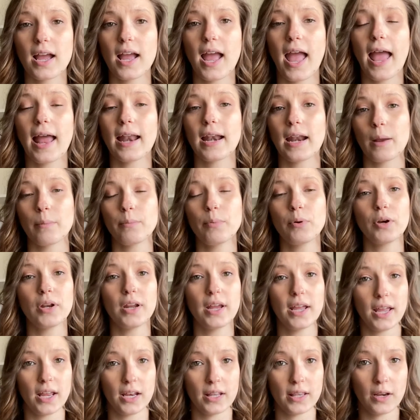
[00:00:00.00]
and I put
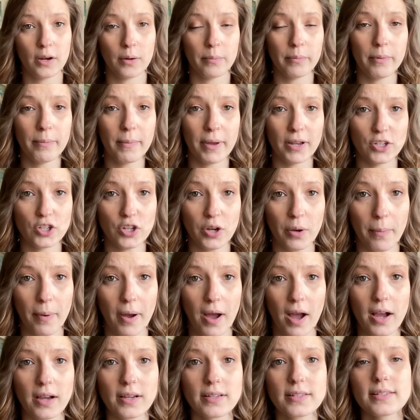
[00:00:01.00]
it in their memento
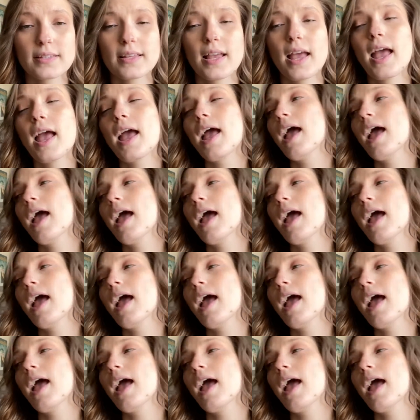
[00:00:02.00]
box,